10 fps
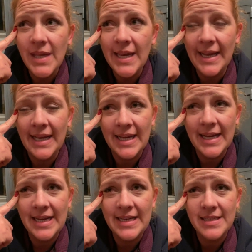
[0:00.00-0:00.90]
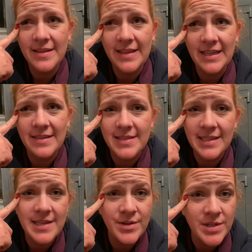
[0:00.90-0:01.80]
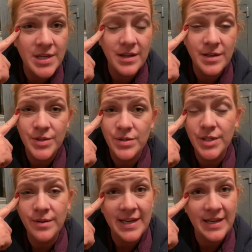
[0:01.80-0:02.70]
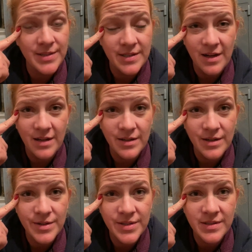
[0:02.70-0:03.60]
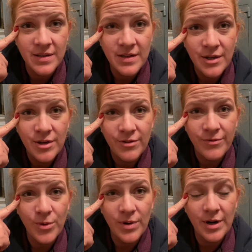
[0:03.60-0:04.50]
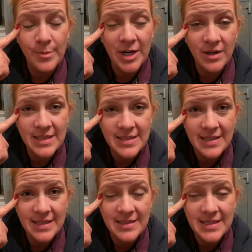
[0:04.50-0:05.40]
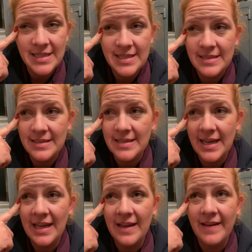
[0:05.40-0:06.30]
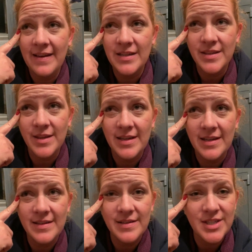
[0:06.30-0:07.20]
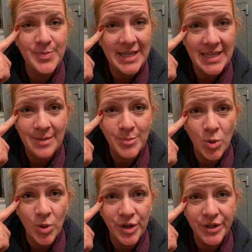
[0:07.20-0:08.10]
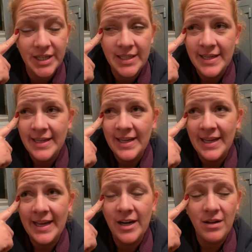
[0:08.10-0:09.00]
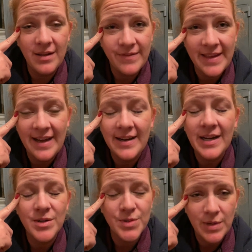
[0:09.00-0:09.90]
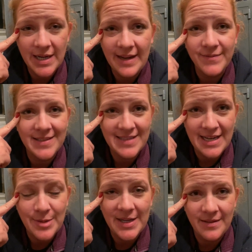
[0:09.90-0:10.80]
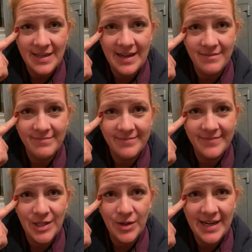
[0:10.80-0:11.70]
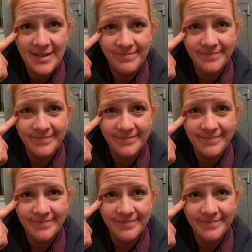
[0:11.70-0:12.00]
and the $600 or $2,000 for American citizens and the spending pork and all of that, here's what I have to say about that, okay?